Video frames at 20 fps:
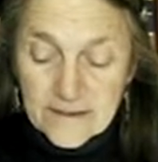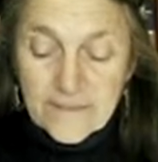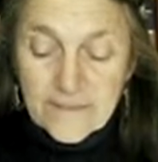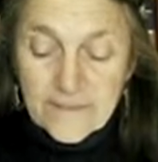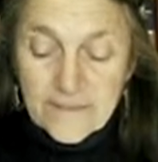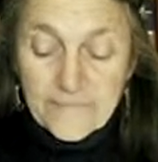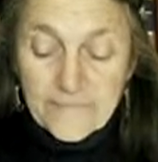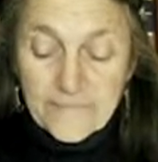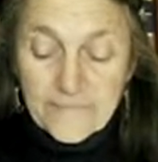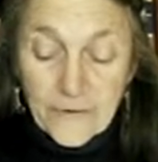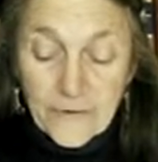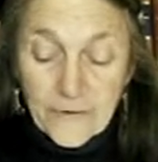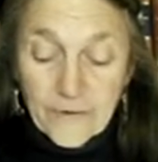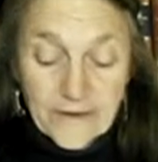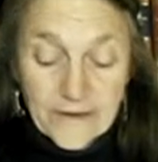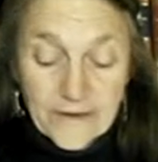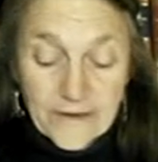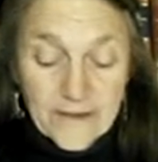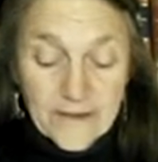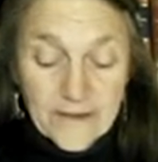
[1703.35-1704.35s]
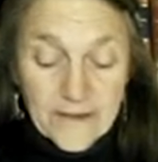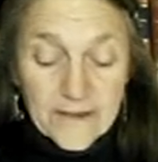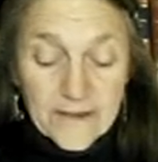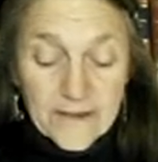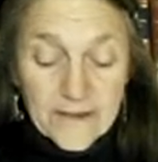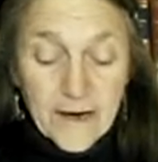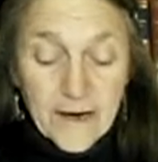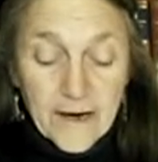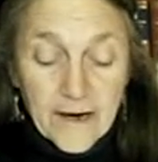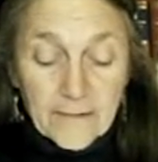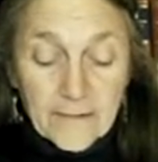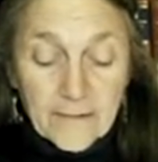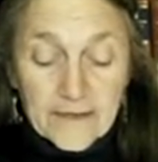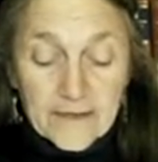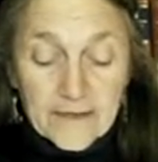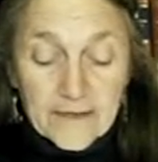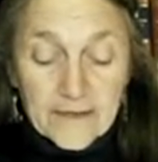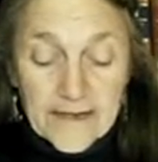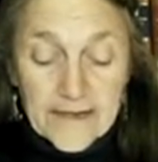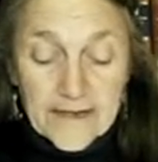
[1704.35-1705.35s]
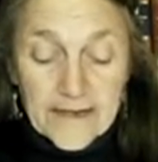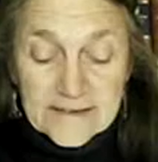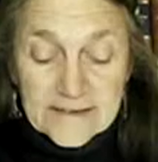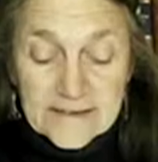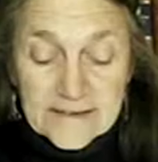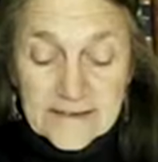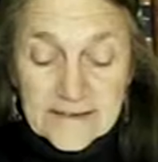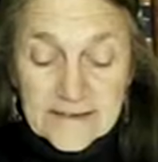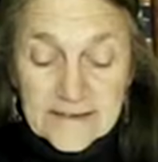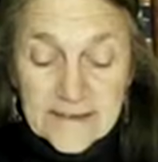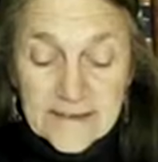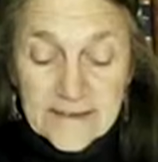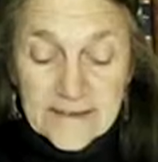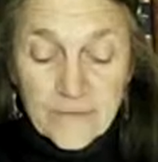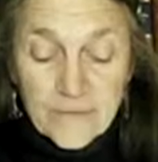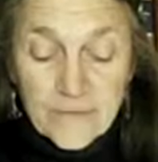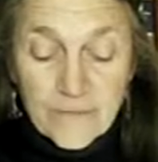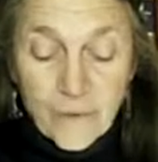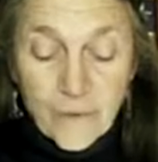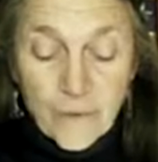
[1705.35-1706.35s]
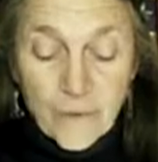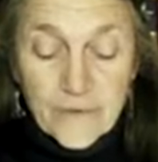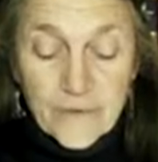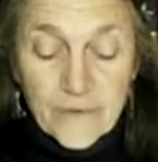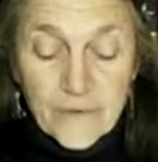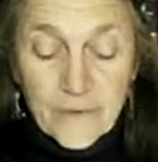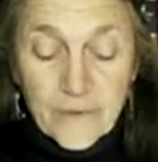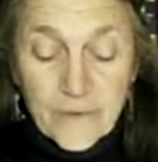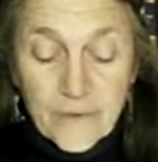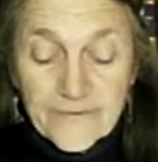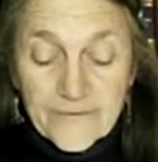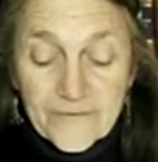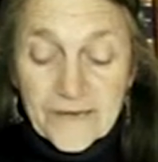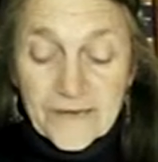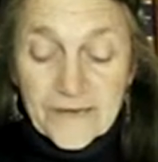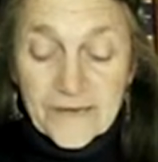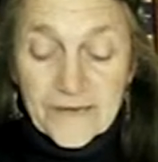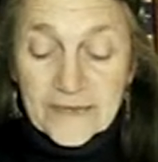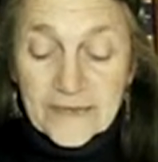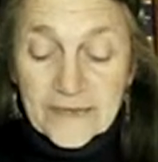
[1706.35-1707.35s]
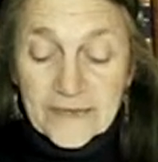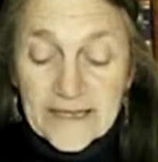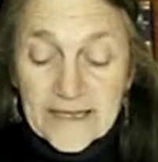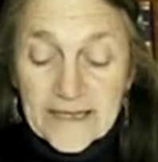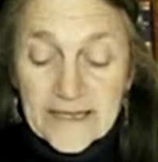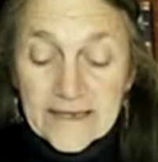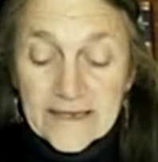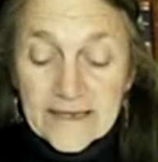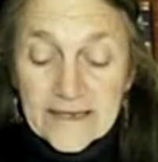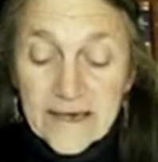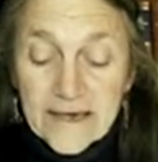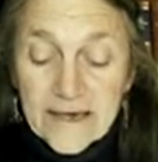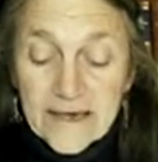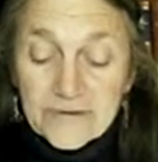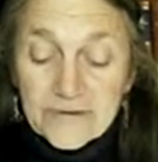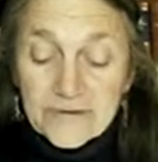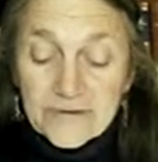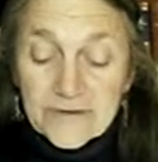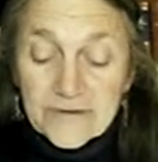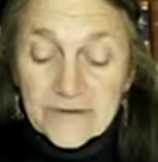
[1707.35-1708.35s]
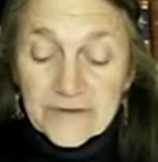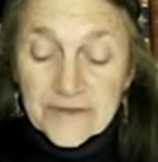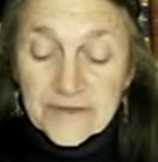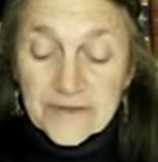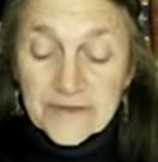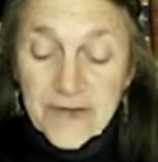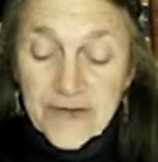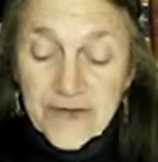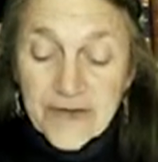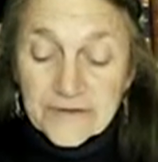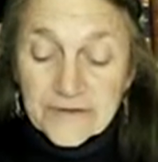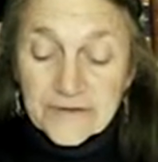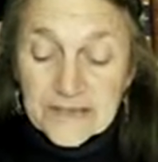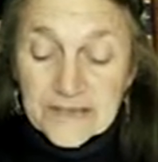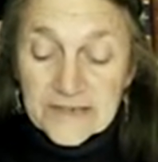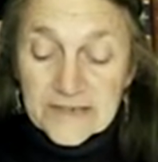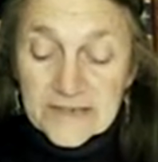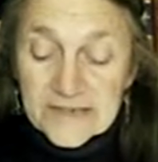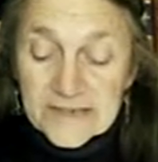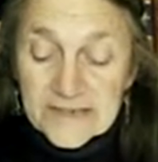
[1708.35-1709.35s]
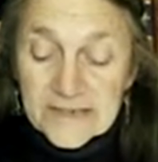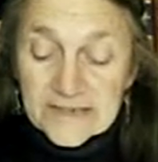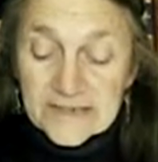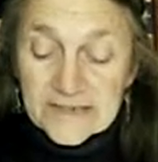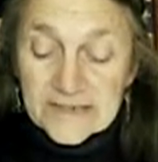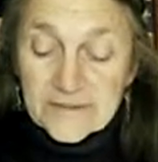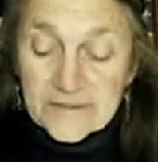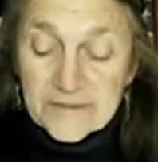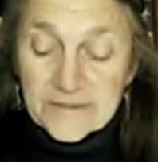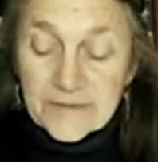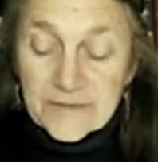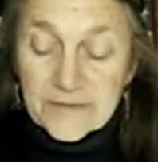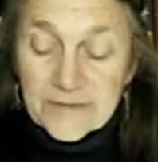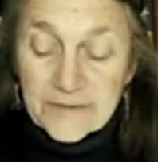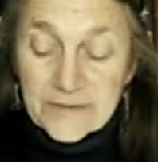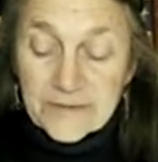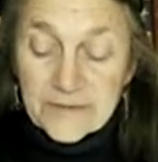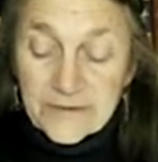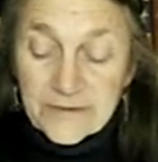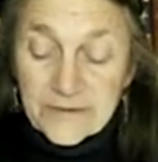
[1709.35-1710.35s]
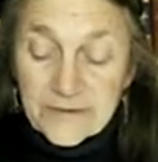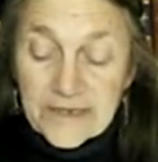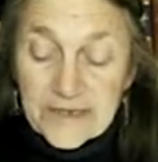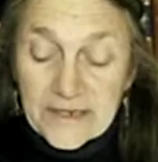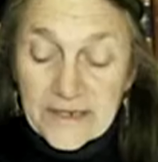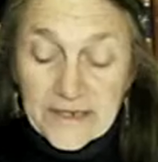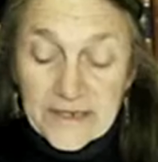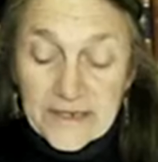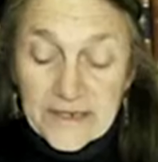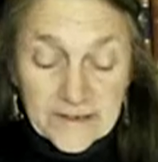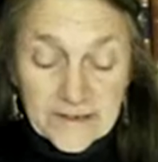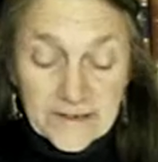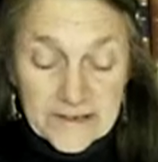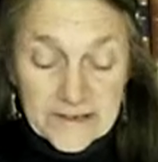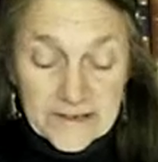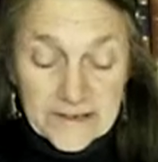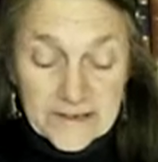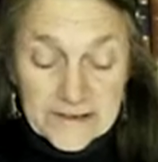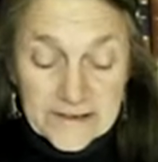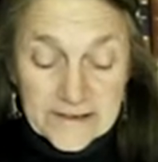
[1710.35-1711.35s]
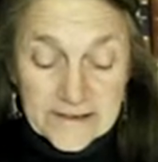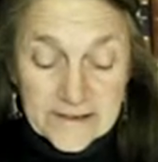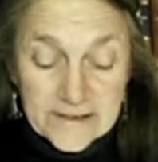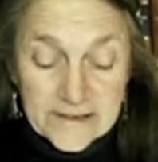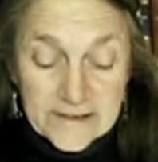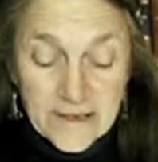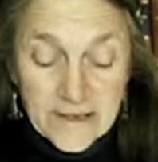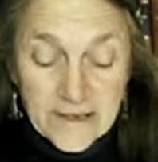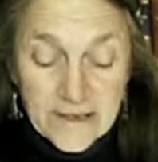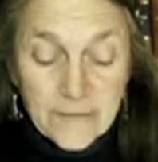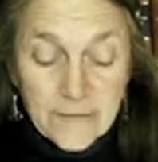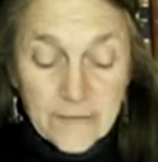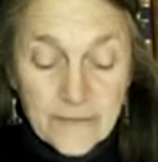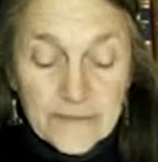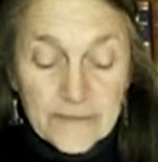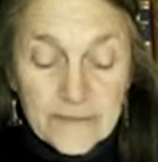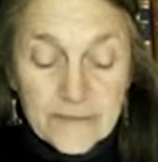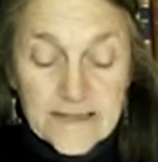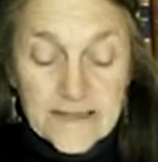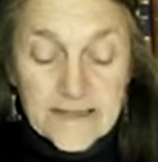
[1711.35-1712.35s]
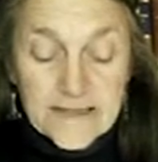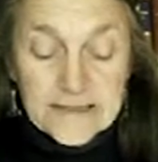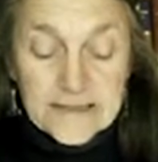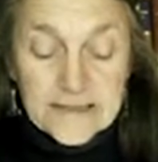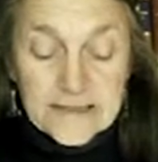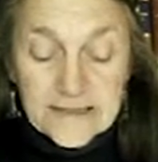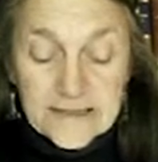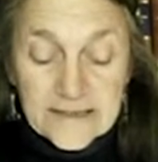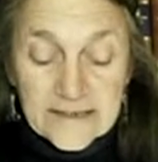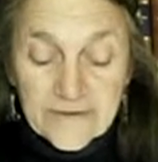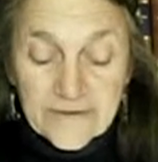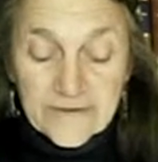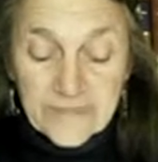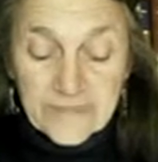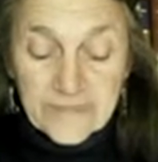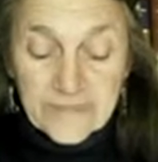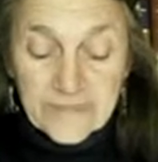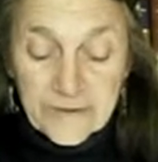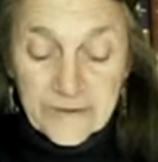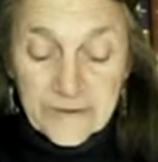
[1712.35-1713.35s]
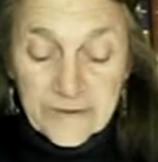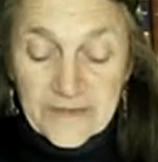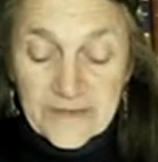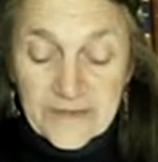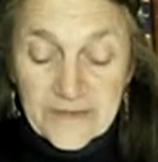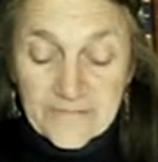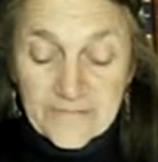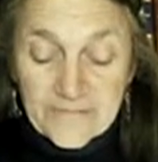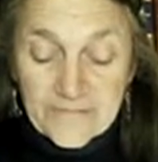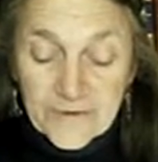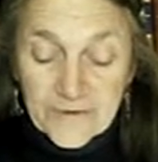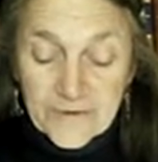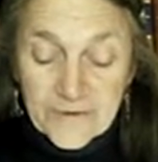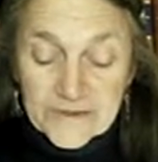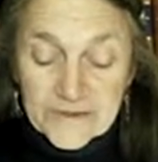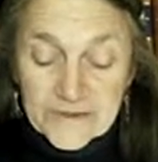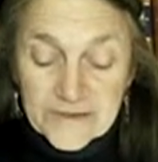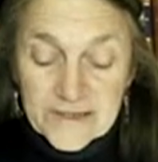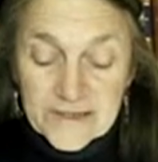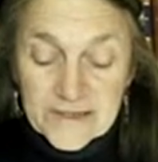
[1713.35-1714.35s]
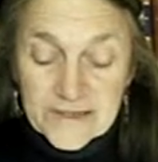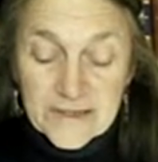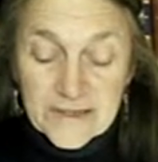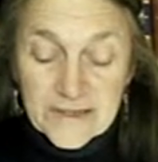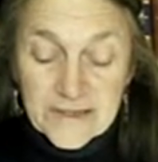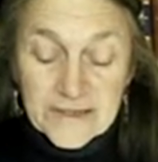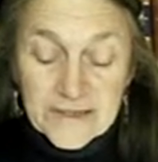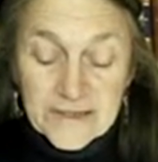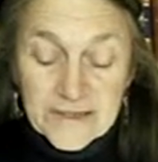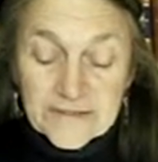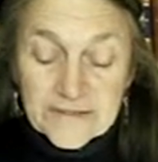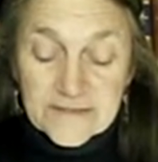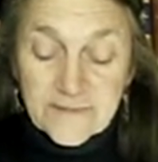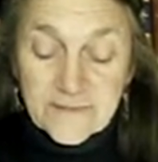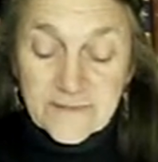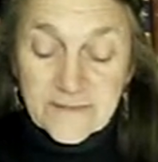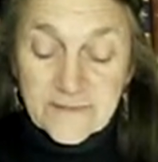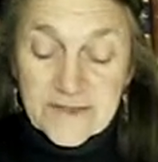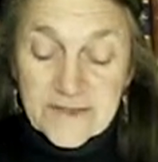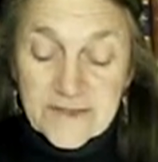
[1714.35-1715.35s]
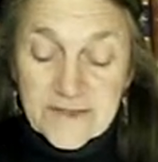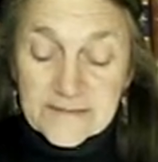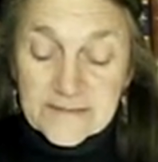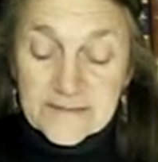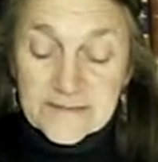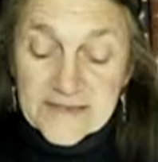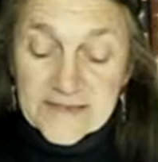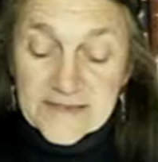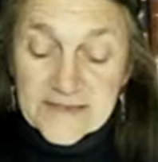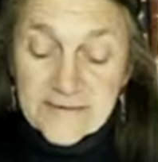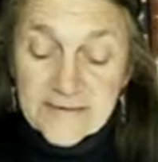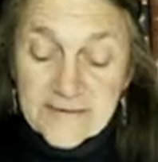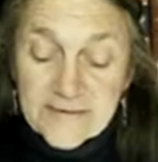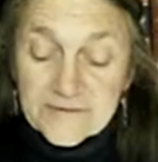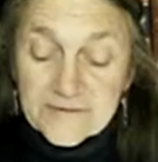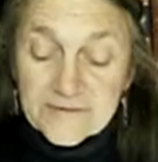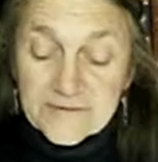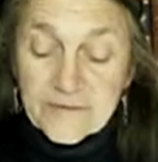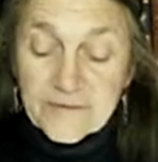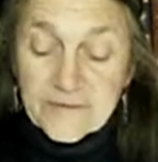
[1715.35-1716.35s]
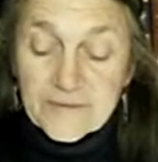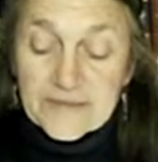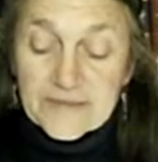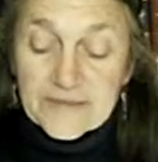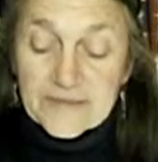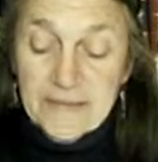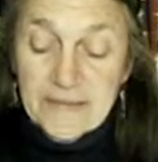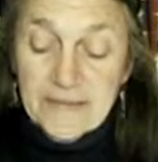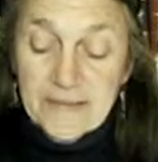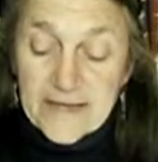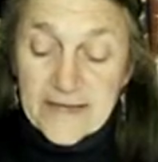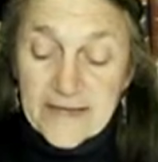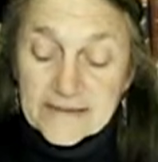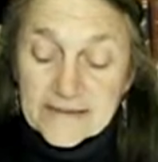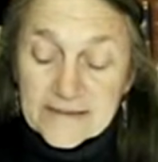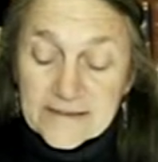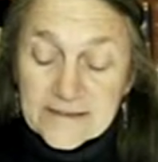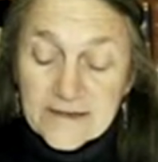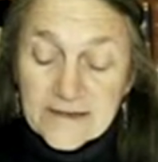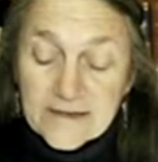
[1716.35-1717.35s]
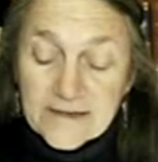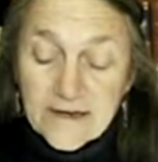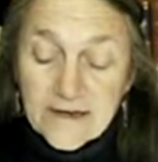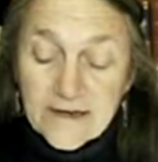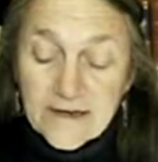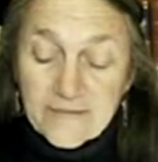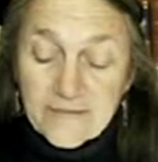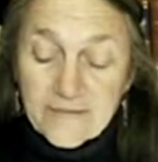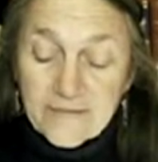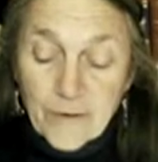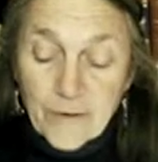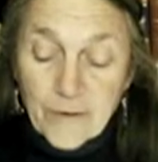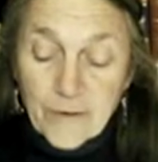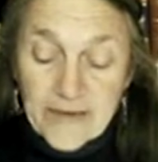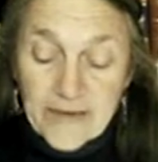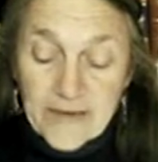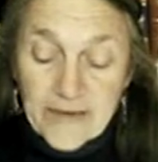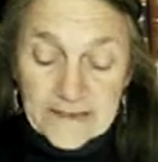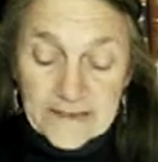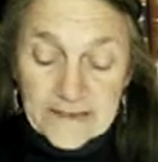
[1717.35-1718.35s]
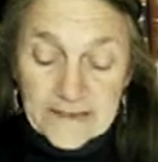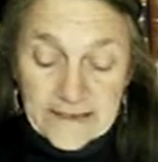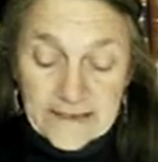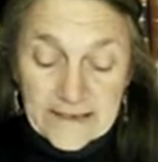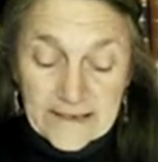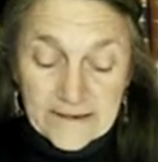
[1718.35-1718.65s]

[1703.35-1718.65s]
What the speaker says: Fourth, the upper classes, more and more frequently encountering the contradictions between beauty and goodness, put the ideal of beauty first, thus freeing themselves from the demands of morality.